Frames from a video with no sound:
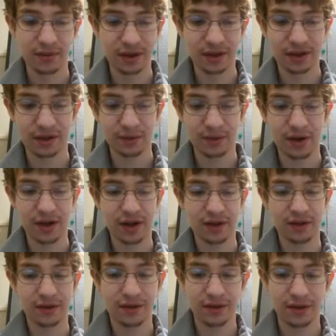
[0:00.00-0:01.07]
Like
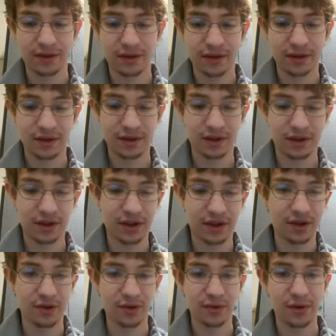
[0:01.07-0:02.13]
SWAT
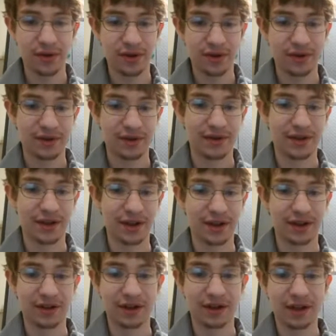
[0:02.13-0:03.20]
2,
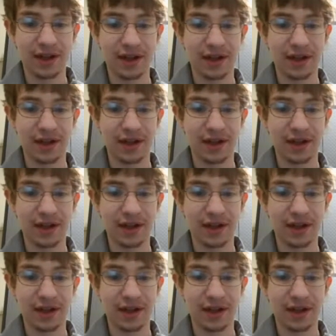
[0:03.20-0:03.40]
and click